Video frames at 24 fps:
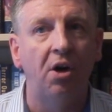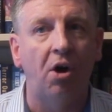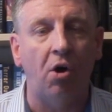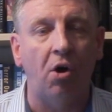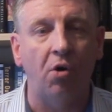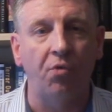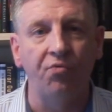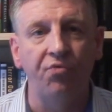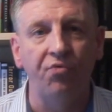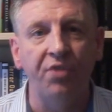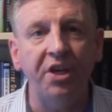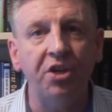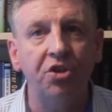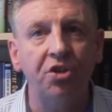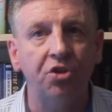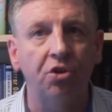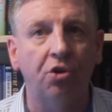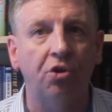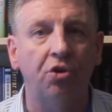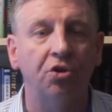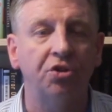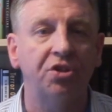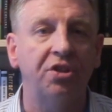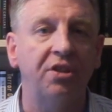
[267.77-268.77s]
on
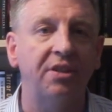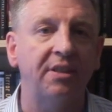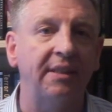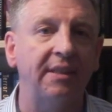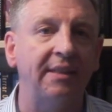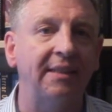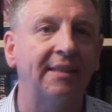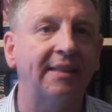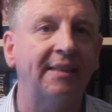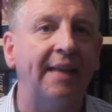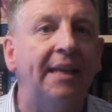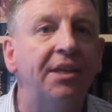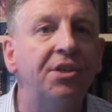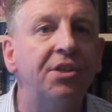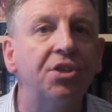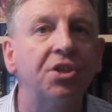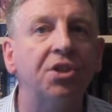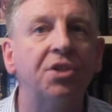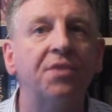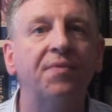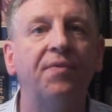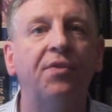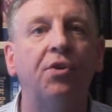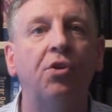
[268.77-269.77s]
resources and
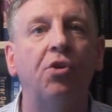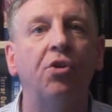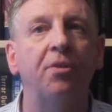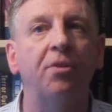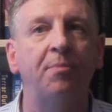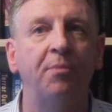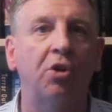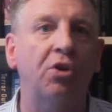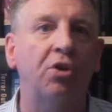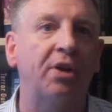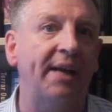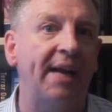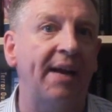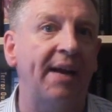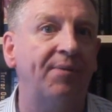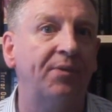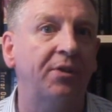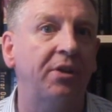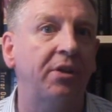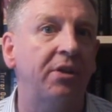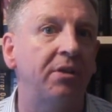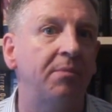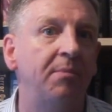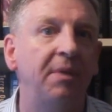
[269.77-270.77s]
centres for them, looking
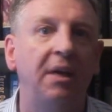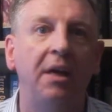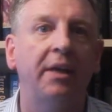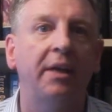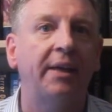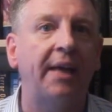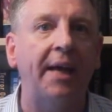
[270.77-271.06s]
after them,